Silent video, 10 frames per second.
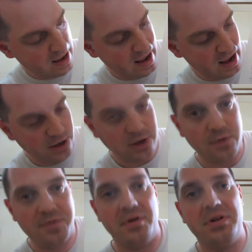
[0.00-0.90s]
And
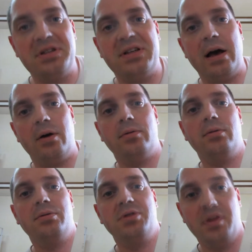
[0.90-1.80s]
you fill this out
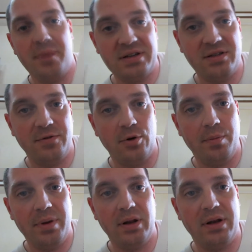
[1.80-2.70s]
to the best of your
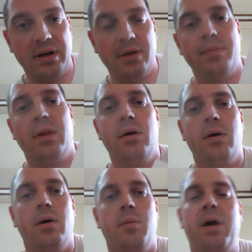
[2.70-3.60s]
ability.
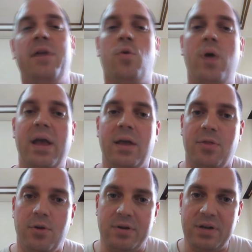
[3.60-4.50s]
By the way,
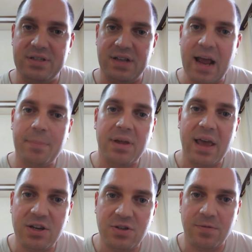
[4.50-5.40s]
there is an
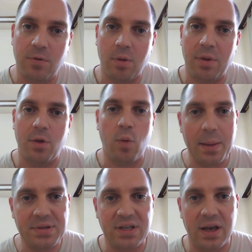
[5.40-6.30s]
application form on the
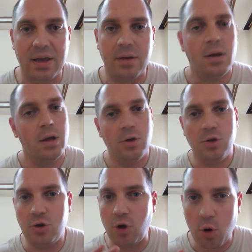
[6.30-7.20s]
website.
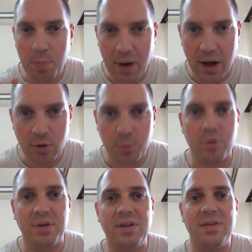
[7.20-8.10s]
Don't bother
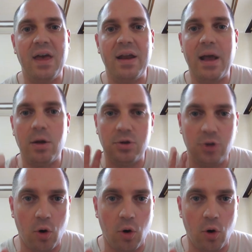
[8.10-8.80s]
printing that out.